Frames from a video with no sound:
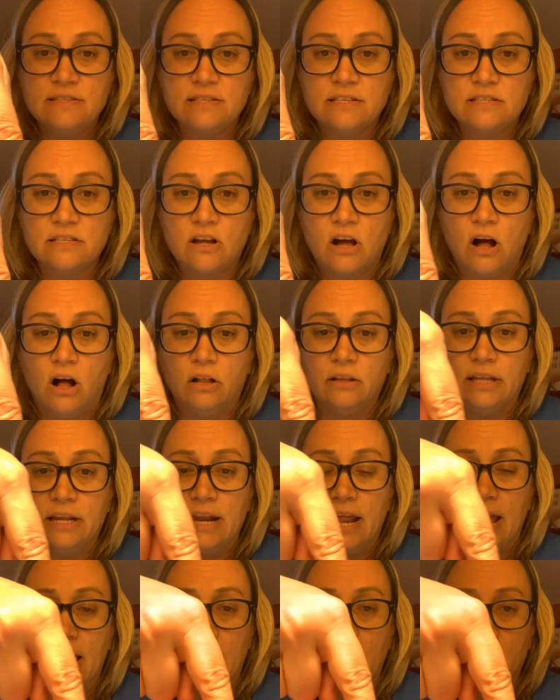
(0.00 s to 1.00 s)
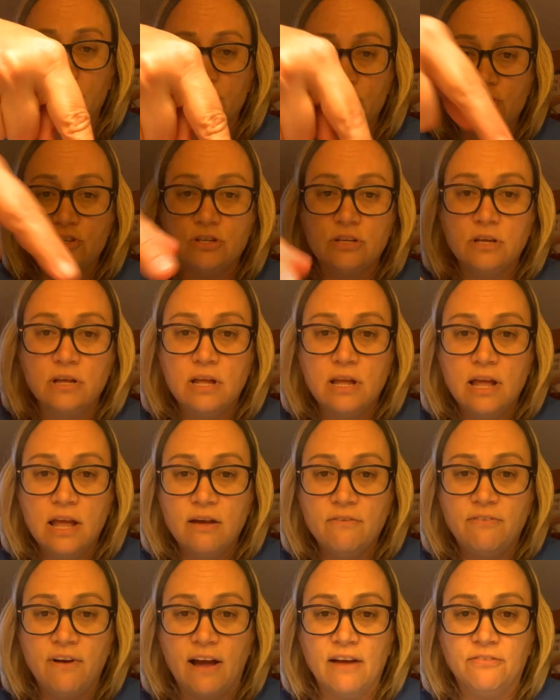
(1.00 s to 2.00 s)
is called an edge.
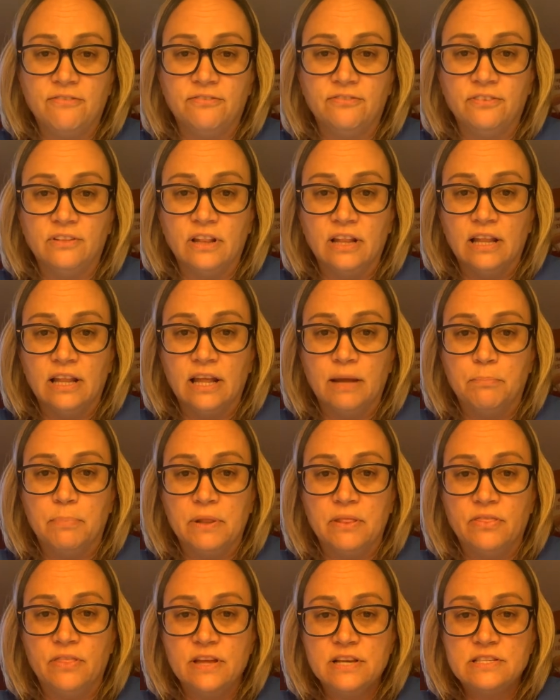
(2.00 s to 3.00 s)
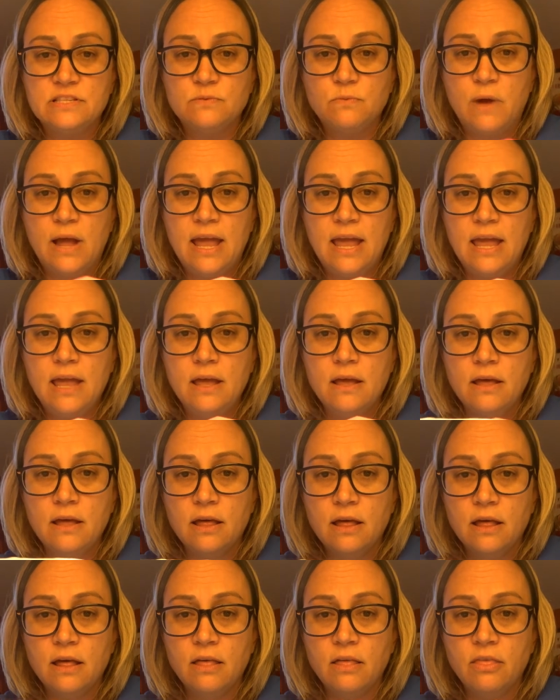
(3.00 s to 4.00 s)
If I flip it this way,
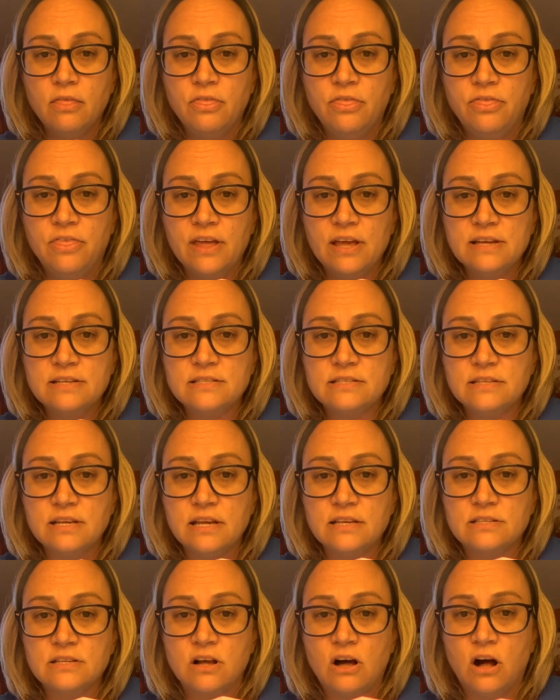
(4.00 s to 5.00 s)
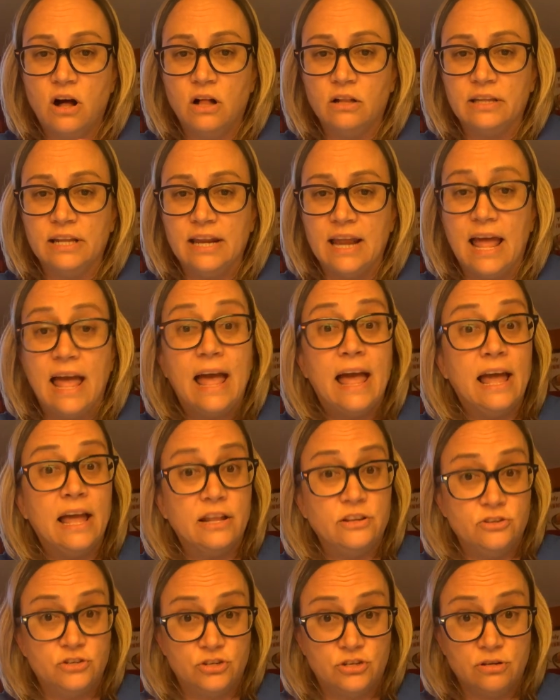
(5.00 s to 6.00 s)
this is called an
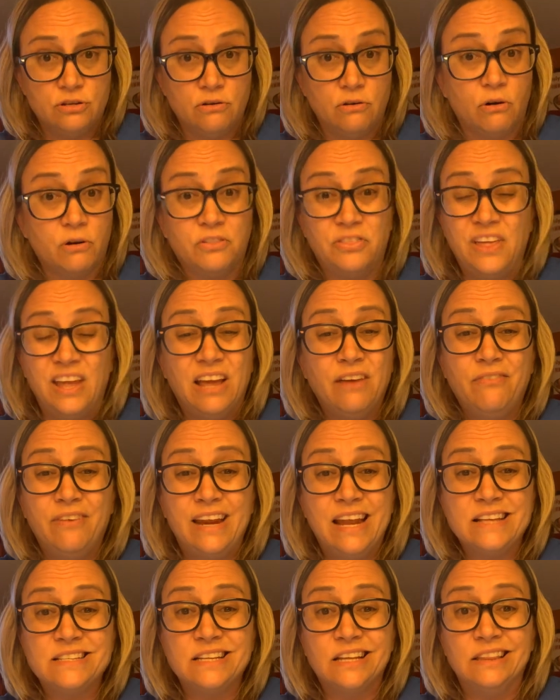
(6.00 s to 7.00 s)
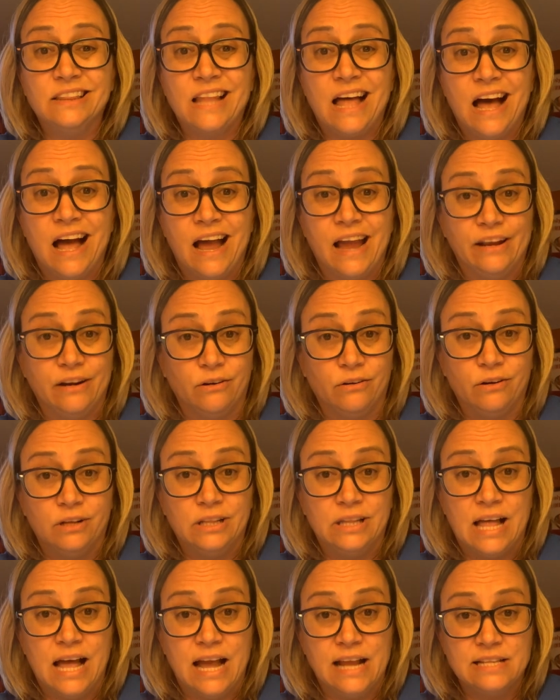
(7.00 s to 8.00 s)
edge, or think of it as a line or a
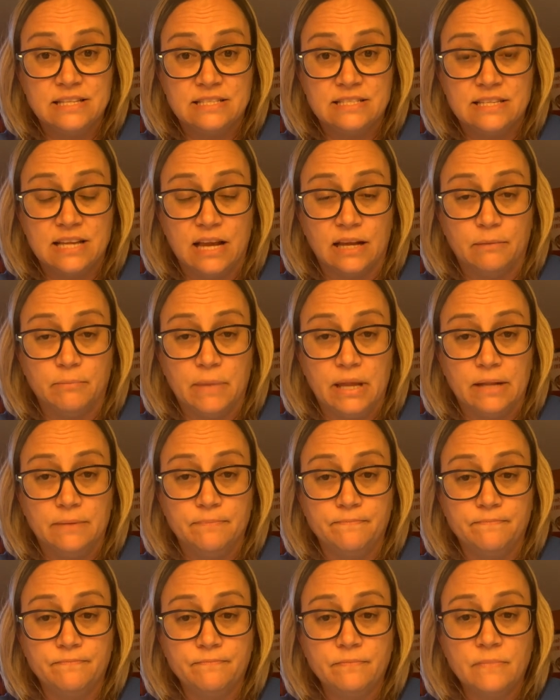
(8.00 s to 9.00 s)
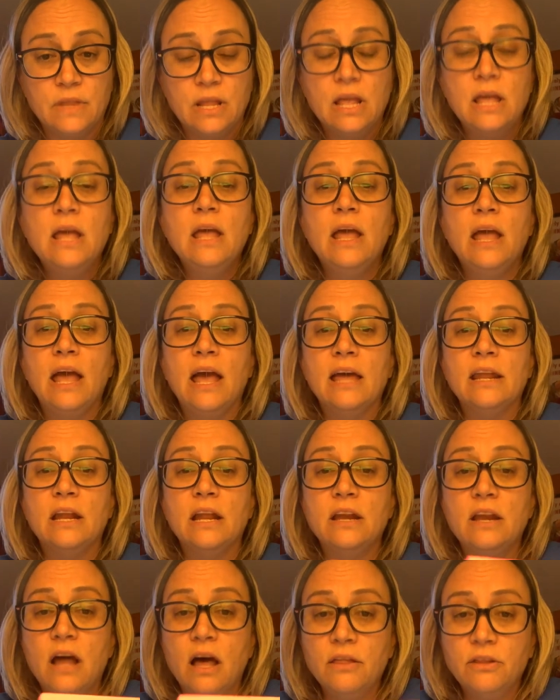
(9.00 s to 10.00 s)
line segment. And
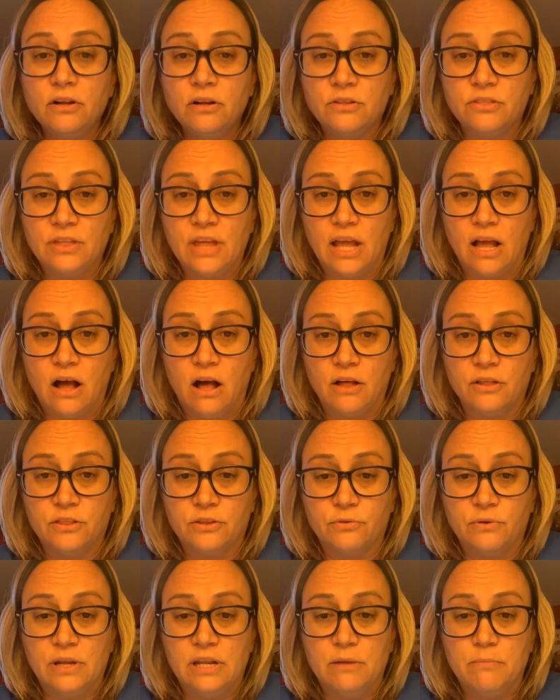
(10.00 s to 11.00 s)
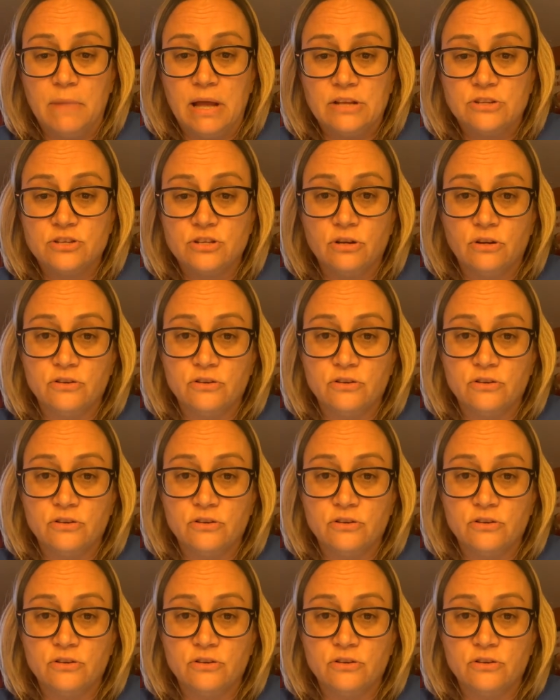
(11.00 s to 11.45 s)
another thing all three-dimensional